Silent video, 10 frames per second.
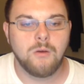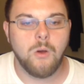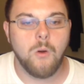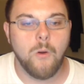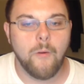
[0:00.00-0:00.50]

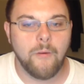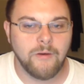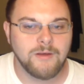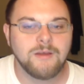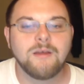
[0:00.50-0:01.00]
Oh,
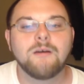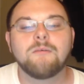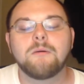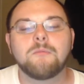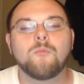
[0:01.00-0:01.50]

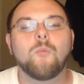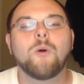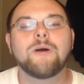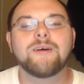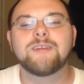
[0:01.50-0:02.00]
what